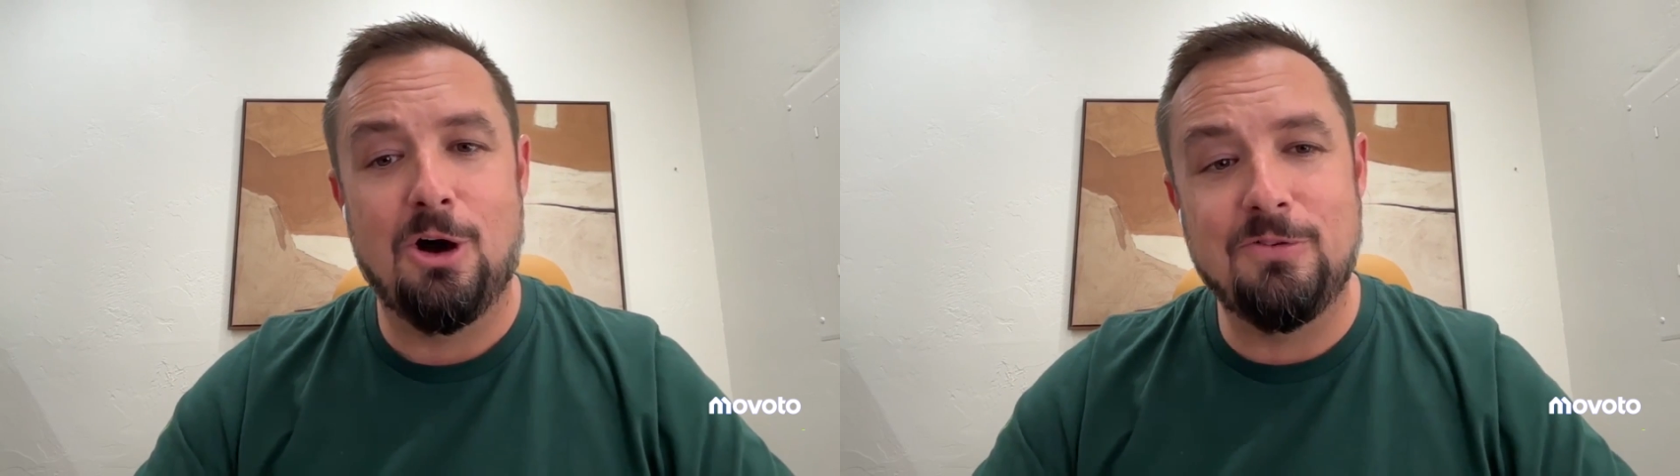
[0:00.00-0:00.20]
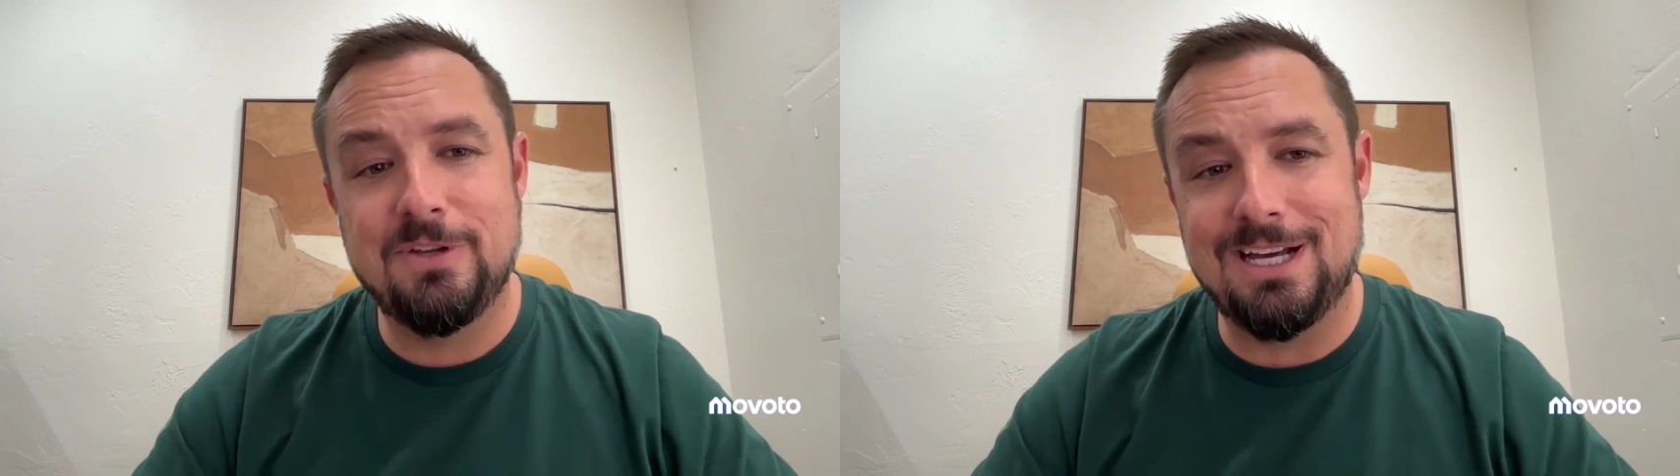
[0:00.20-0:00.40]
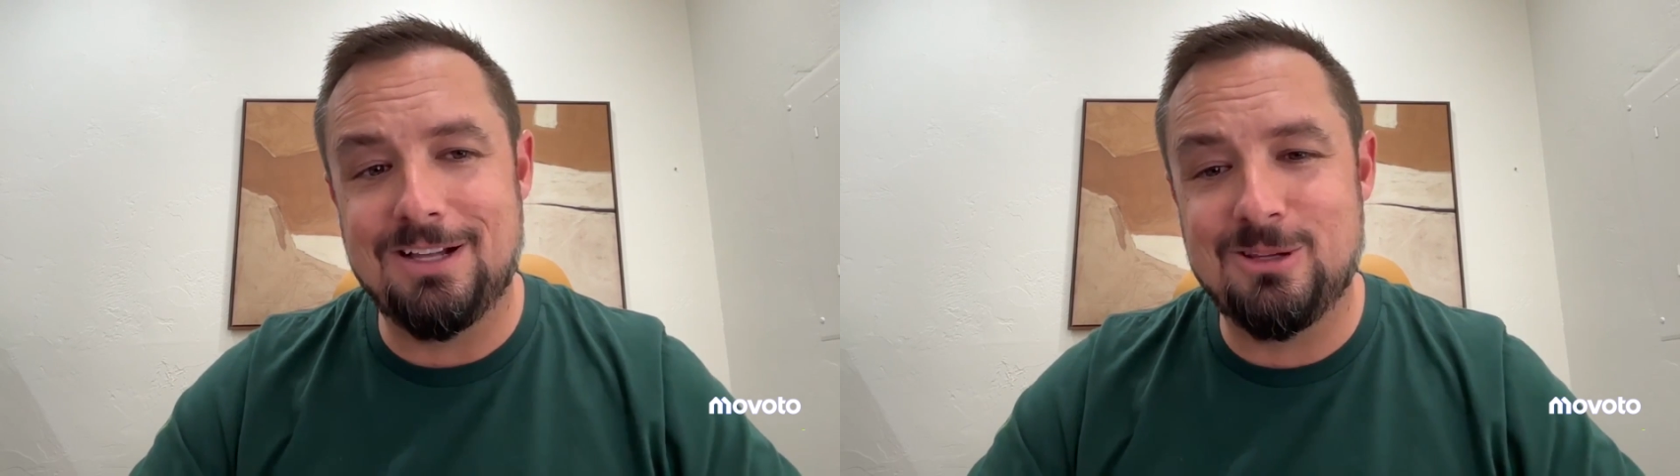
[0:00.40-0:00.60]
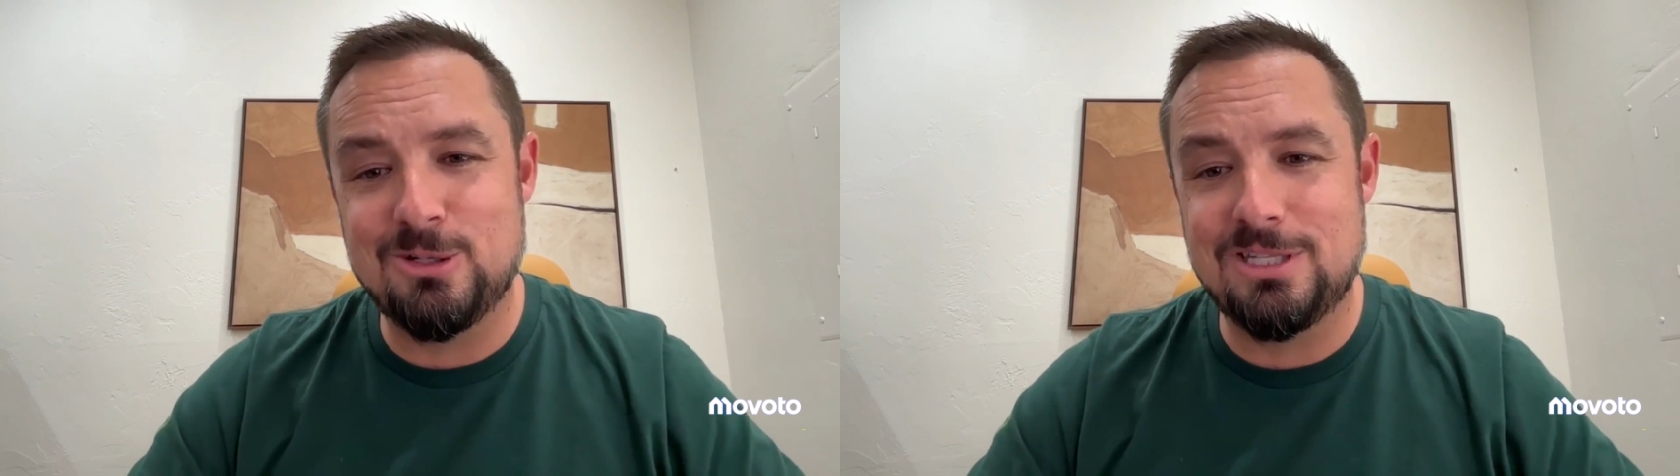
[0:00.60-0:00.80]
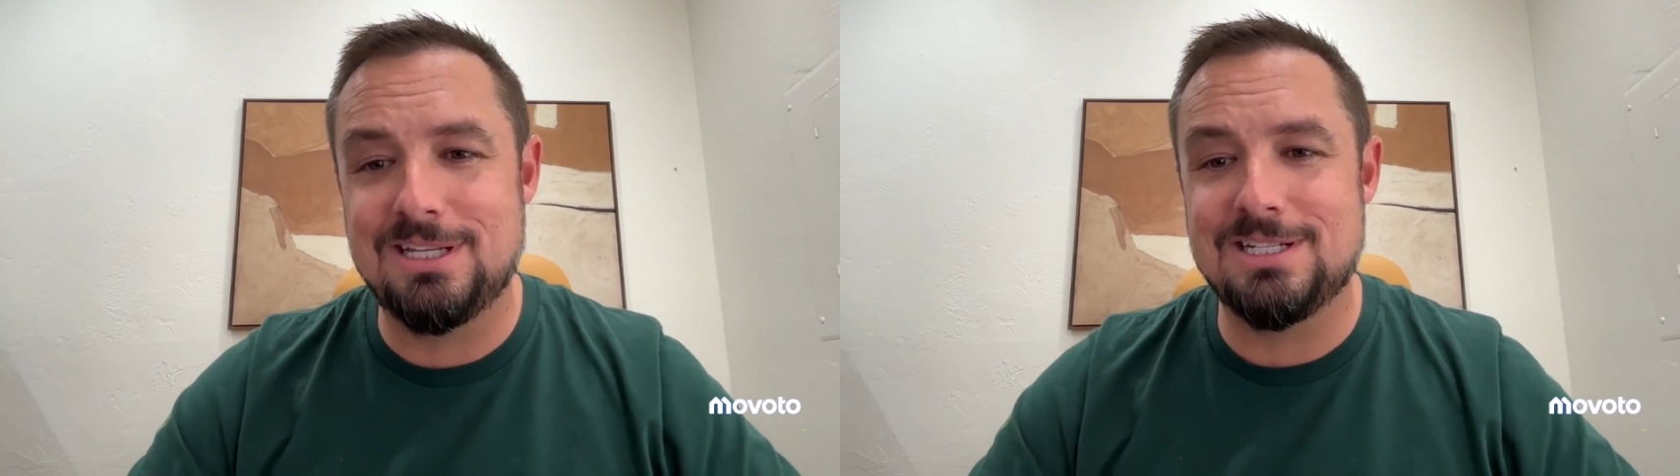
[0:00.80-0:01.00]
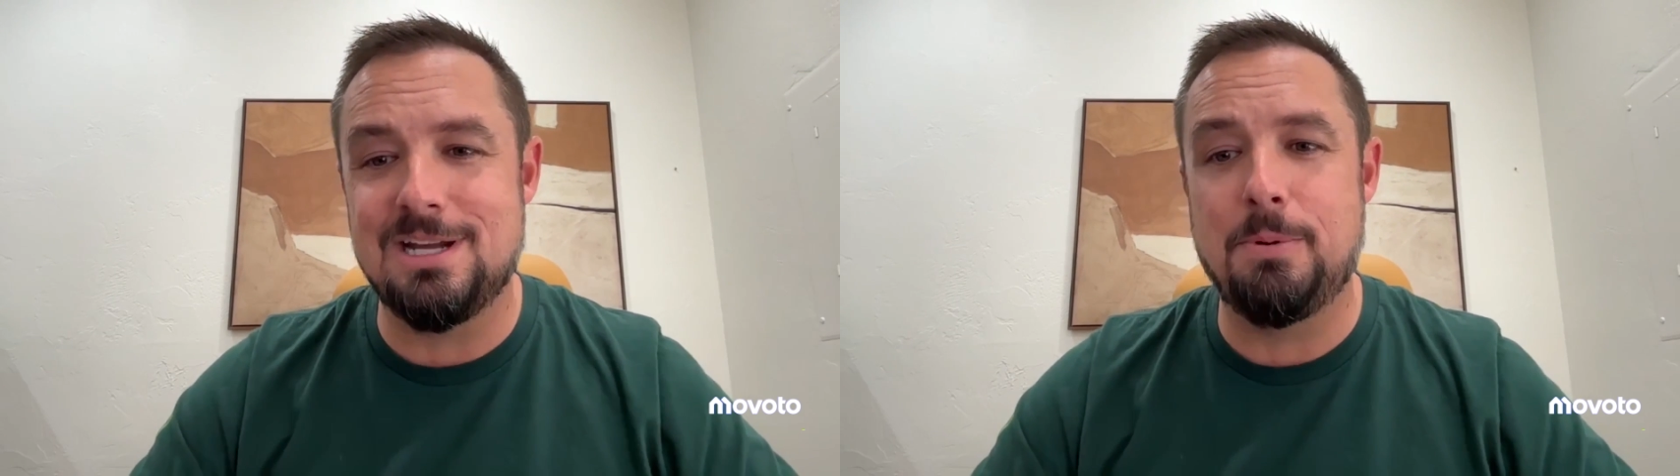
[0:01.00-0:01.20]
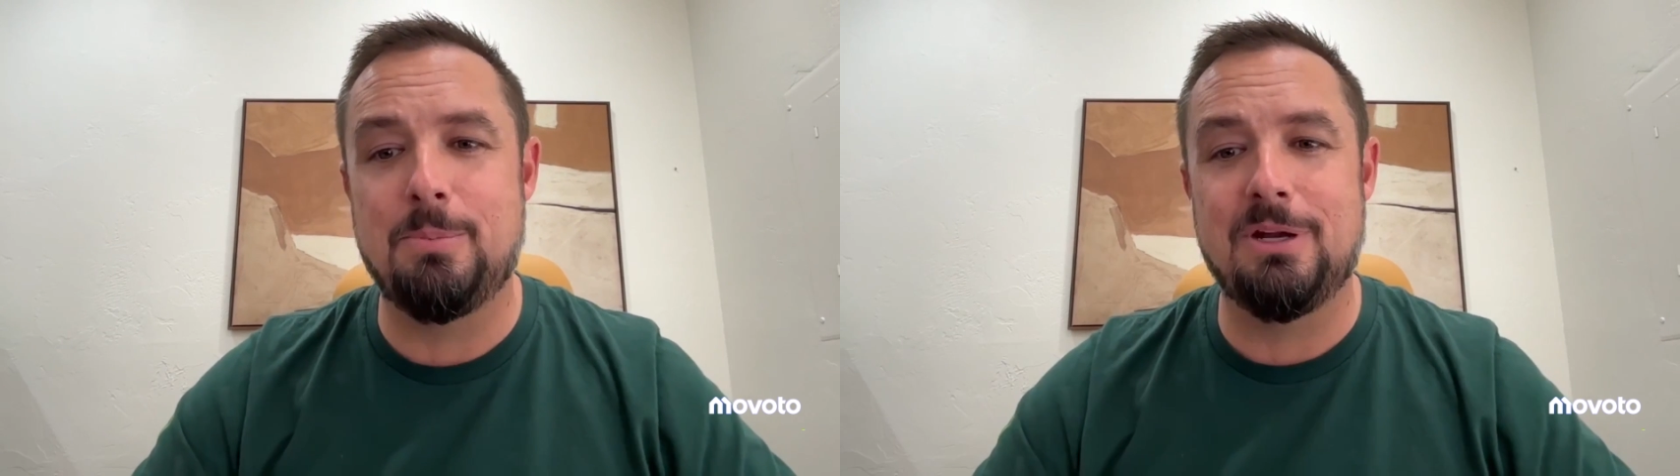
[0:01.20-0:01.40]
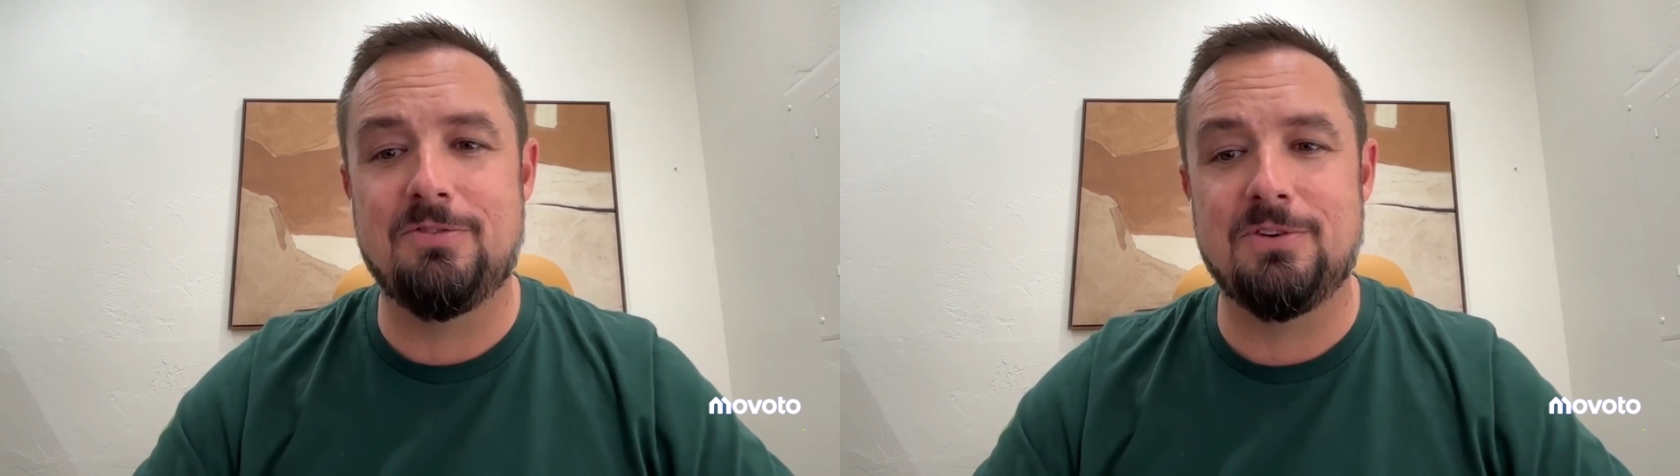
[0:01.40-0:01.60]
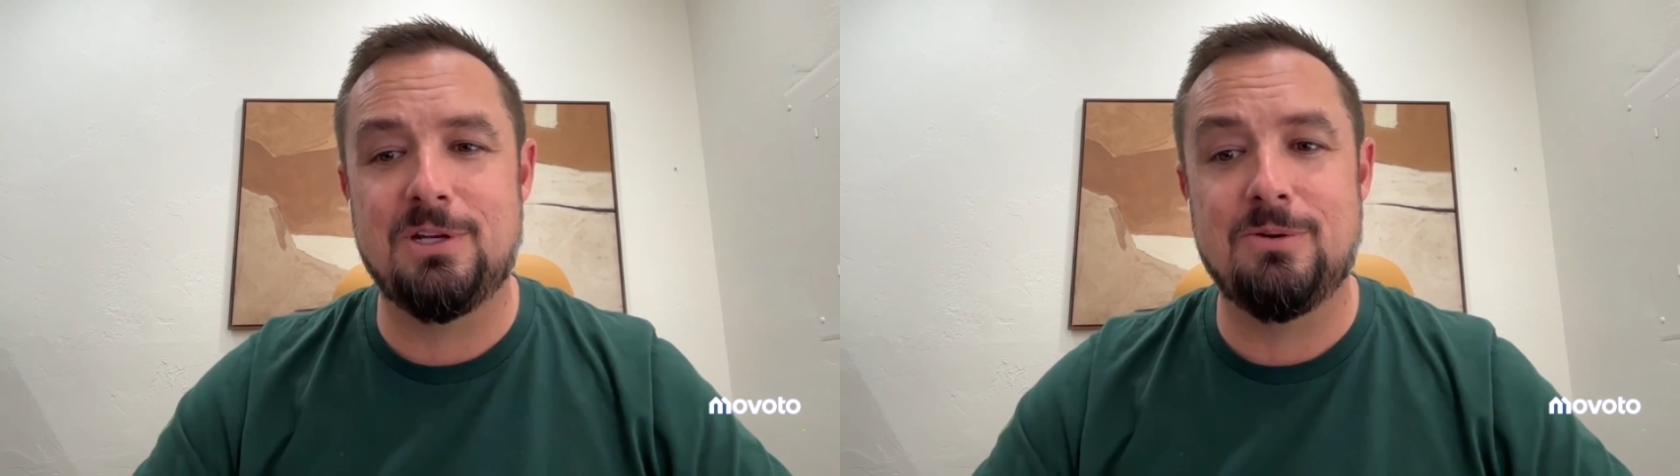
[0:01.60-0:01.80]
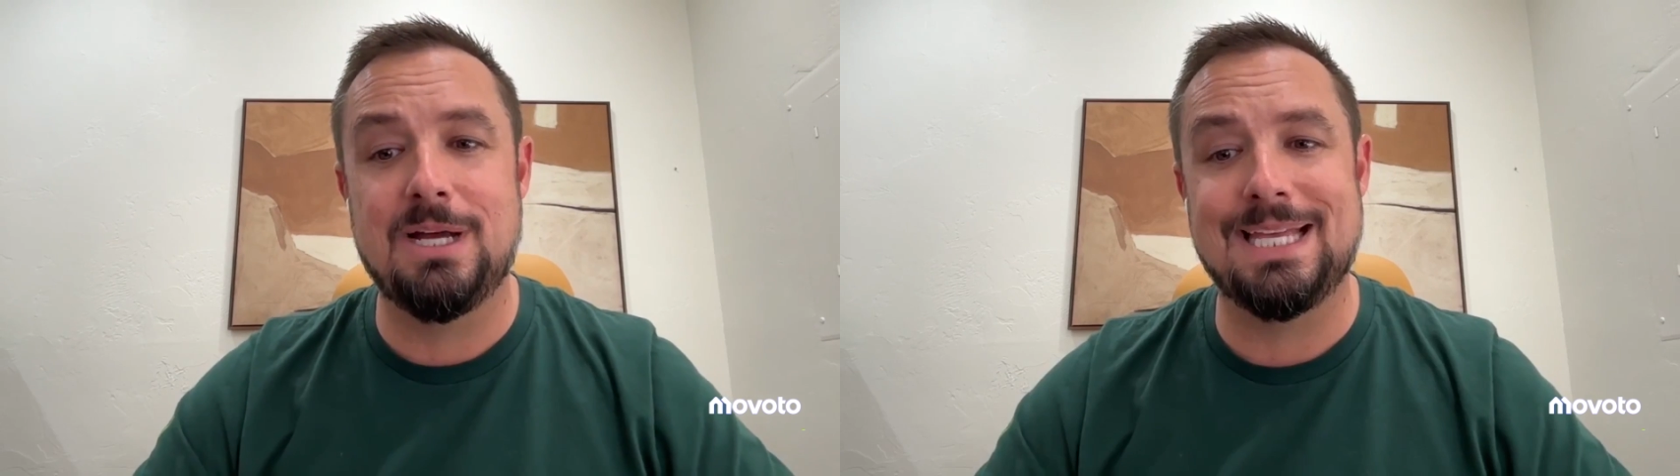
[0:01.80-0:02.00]
Hopefully that clears things up a bit for
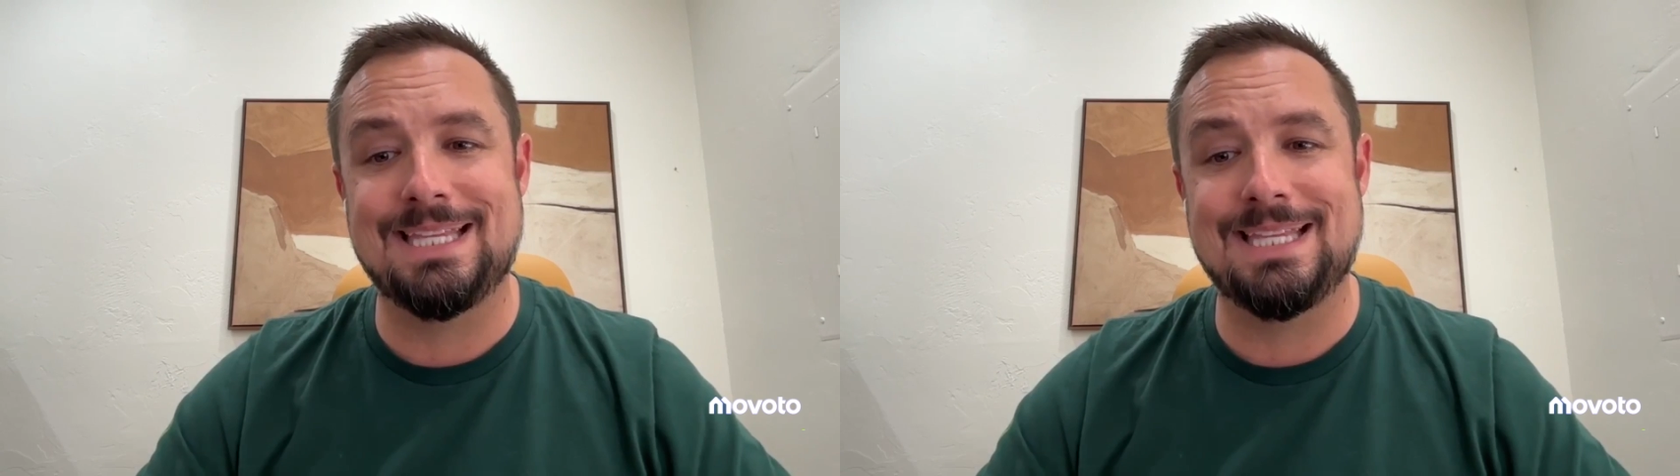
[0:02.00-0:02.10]
you.